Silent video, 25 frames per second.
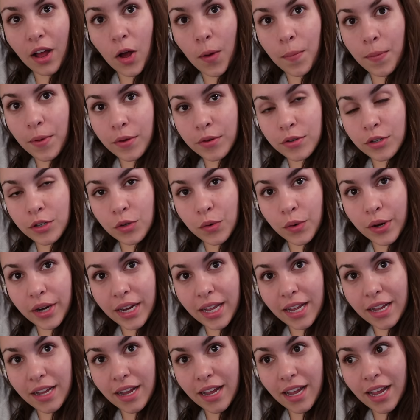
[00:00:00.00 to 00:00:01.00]
I hope you
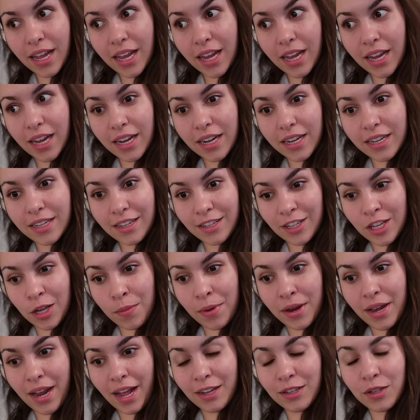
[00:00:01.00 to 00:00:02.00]
enjoyed it, and until
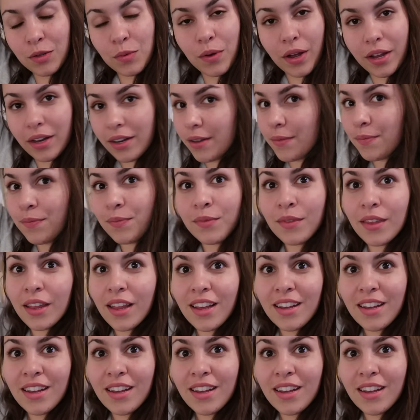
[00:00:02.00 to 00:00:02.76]
my next one,